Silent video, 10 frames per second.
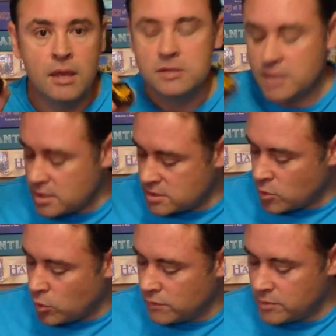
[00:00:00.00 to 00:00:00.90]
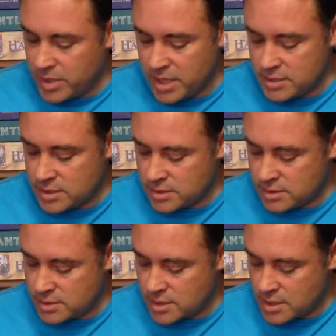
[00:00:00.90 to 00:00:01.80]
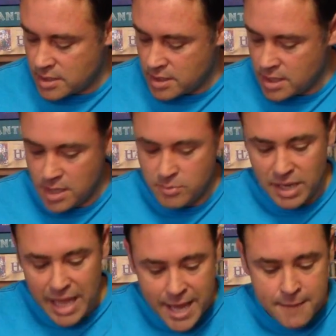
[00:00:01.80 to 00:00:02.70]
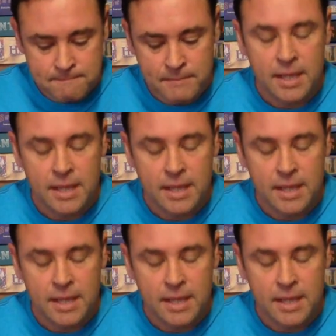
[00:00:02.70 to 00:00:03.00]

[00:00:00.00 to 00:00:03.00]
So that's all of the pieces in play.